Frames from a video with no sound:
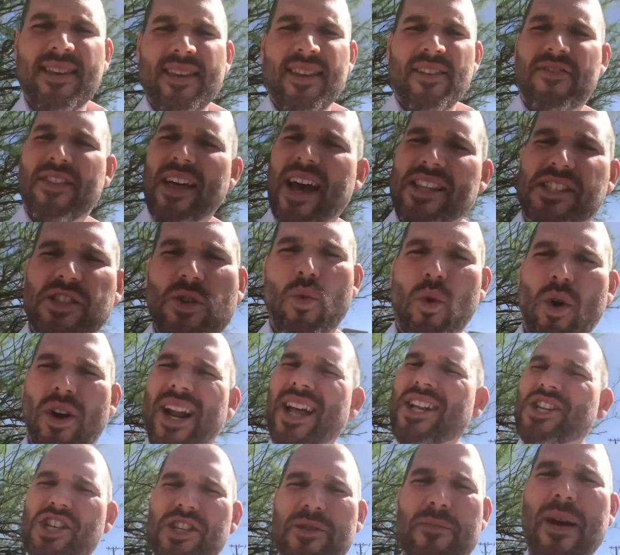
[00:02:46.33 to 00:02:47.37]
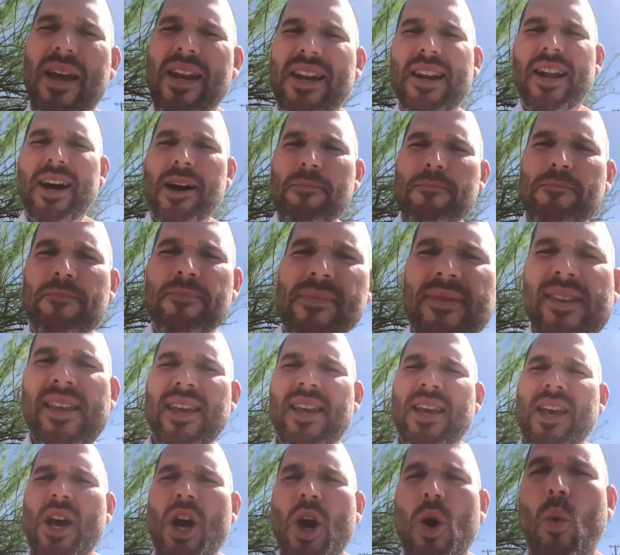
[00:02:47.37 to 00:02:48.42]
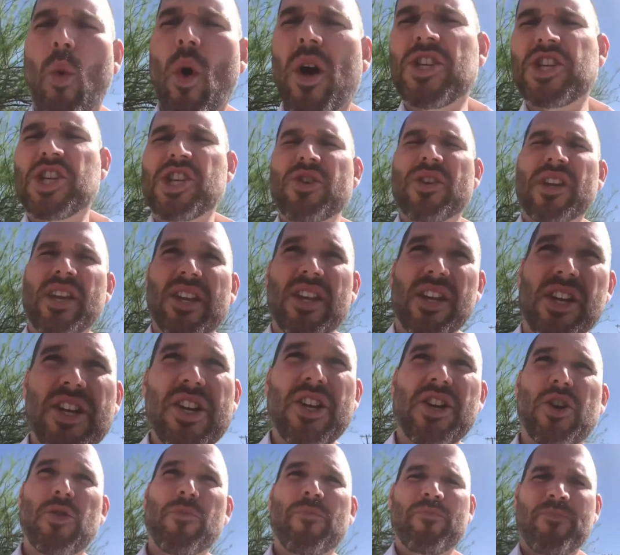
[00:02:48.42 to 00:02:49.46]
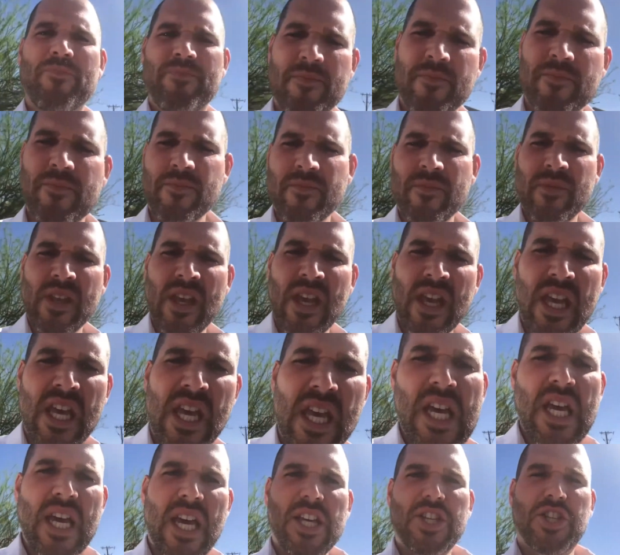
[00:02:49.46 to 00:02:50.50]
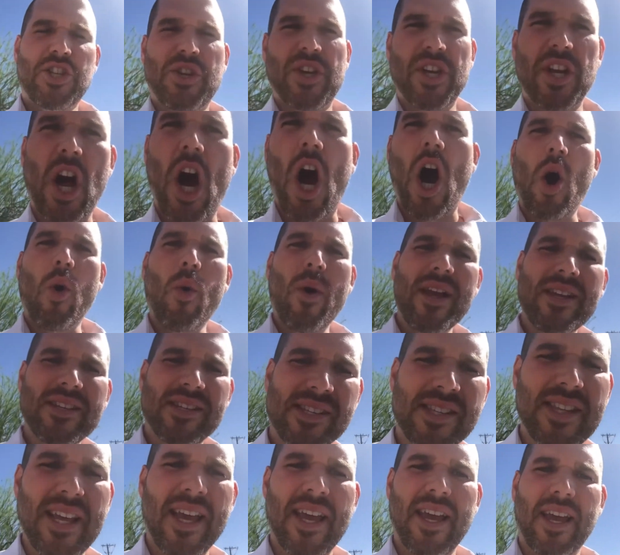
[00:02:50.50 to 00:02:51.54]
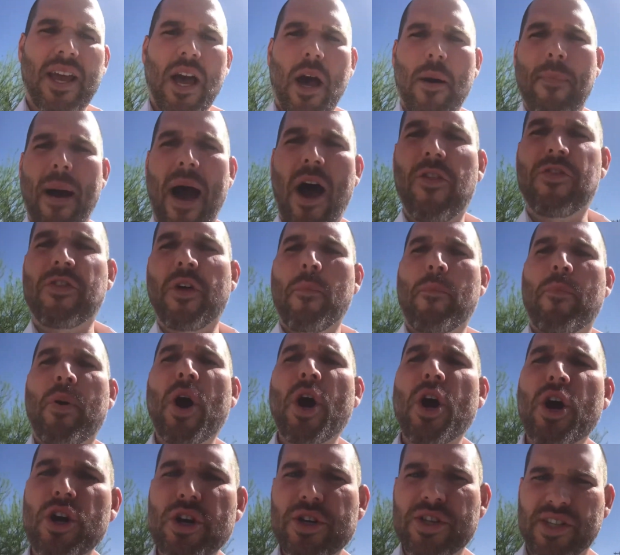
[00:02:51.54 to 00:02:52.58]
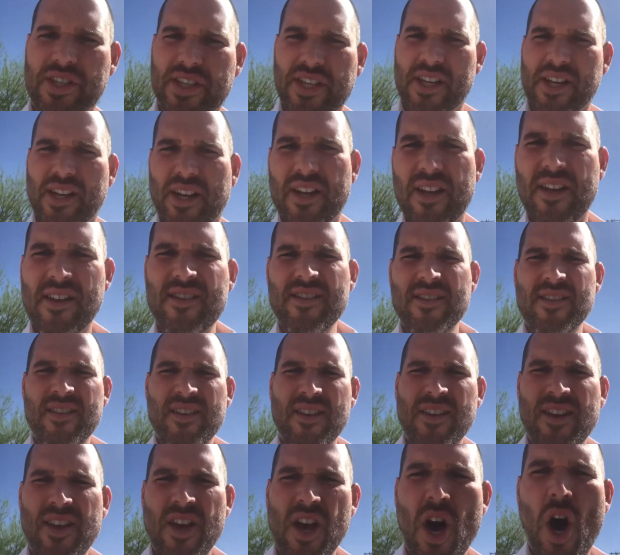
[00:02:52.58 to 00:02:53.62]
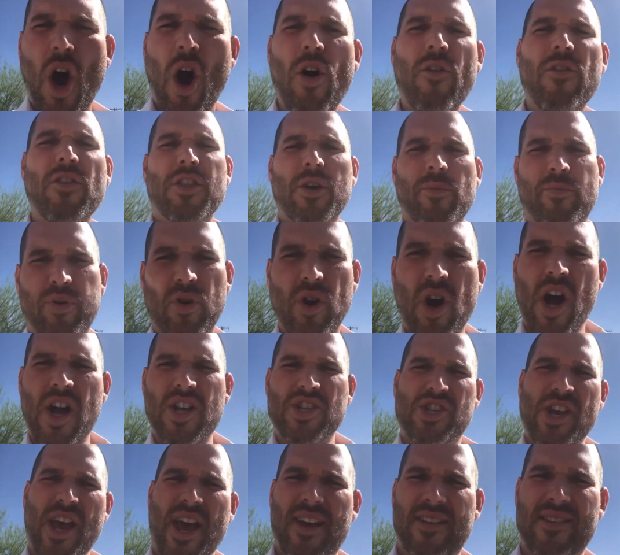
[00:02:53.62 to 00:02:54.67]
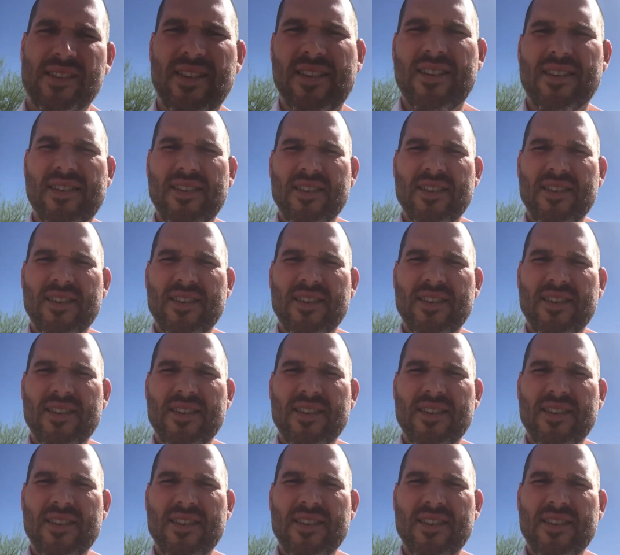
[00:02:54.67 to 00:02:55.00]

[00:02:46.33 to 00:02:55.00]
if that's a word I just made it up, what you can do is you can always think about the person over the project.